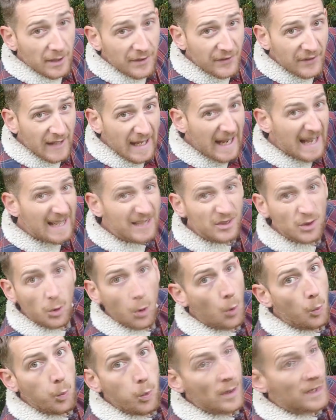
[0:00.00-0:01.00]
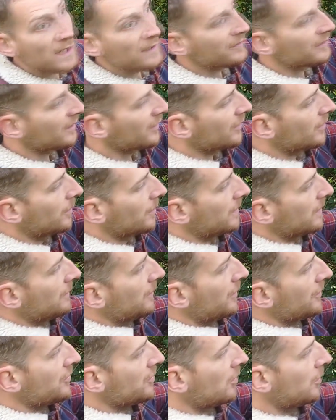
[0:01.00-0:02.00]
compressing handle, or whatever it's
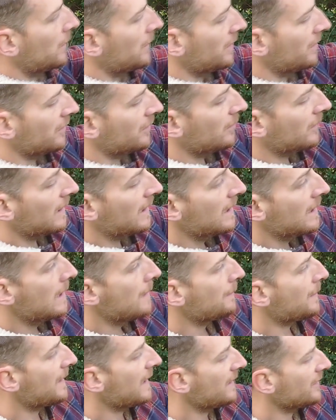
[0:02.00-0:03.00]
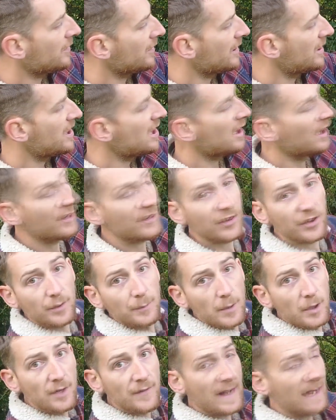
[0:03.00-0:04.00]
called, I'm not sure what you'd call it, but that's got a nice
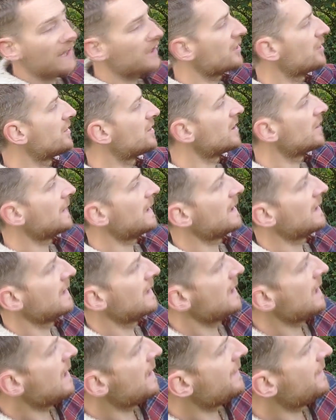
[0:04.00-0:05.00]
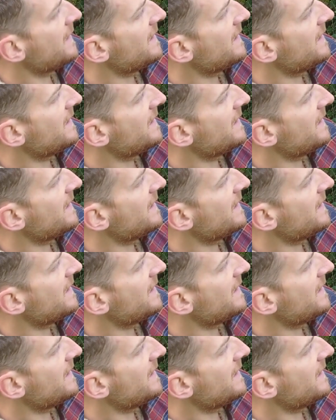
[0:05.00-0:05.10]
smooth action to it.